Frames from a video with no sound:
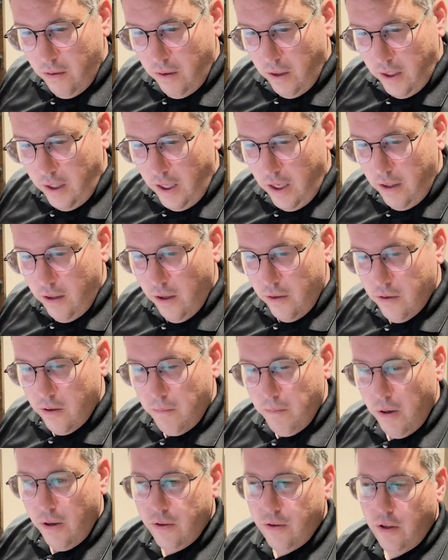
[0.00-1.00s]
again, those are
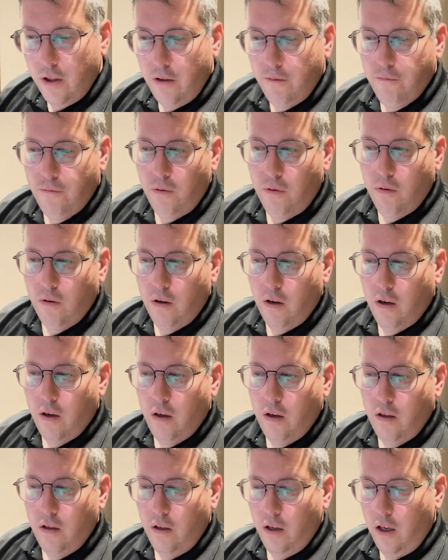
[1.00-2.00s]
mostly
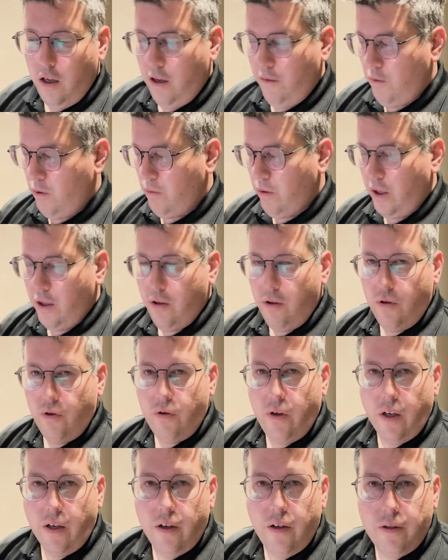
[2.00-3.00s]
for uh, if you want to do
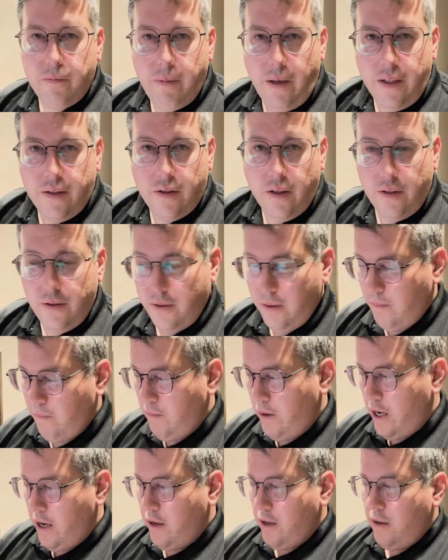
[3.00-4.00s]
triggers based on some
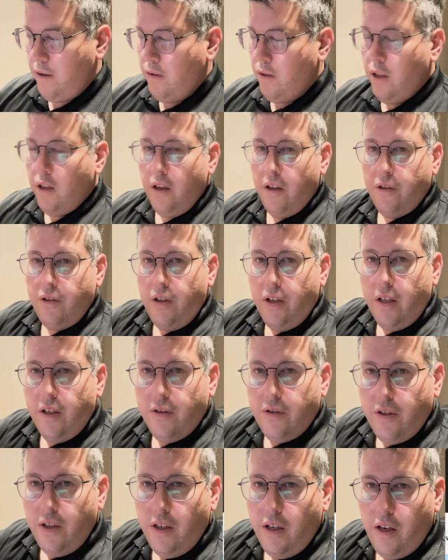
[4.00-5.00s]
value. So you can
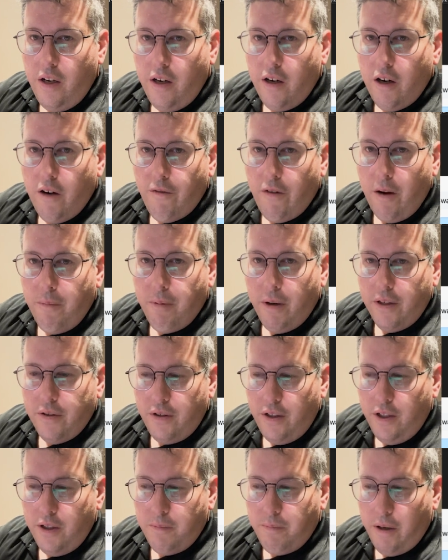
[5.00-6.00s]
see here, if I press
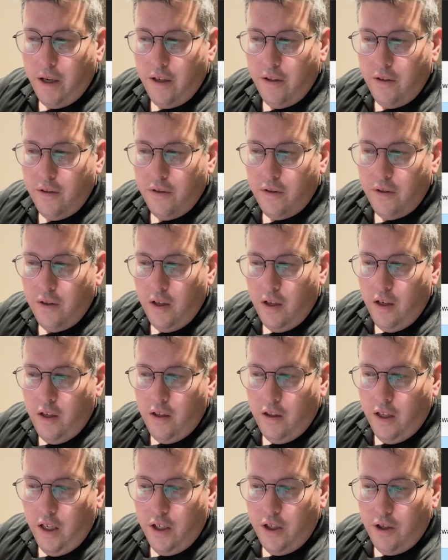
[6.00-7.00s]
these buttons,
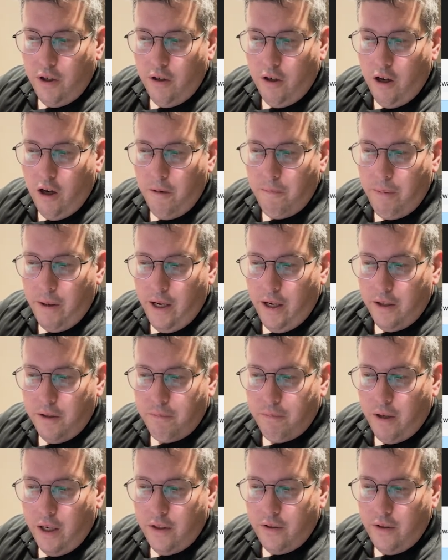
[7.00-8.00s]
they show up as
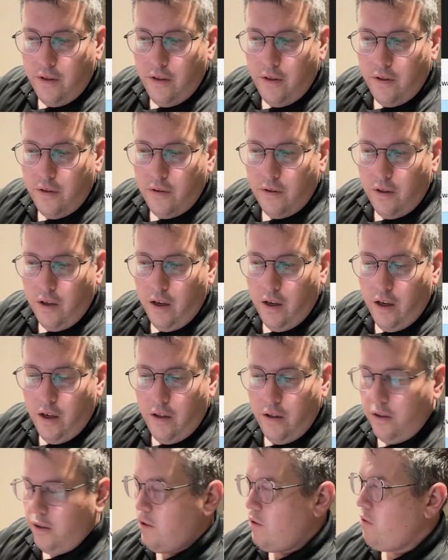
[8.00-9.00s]
presses on
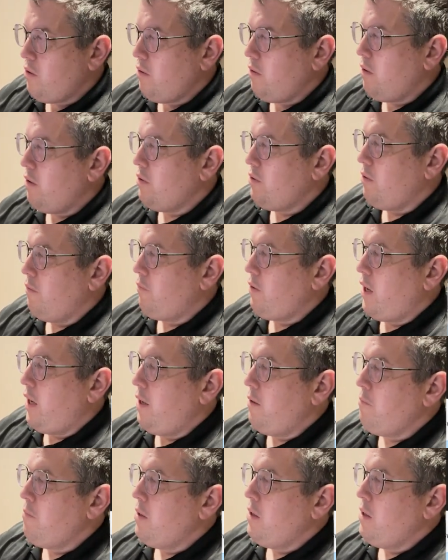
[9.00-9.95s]
the controller. So if I,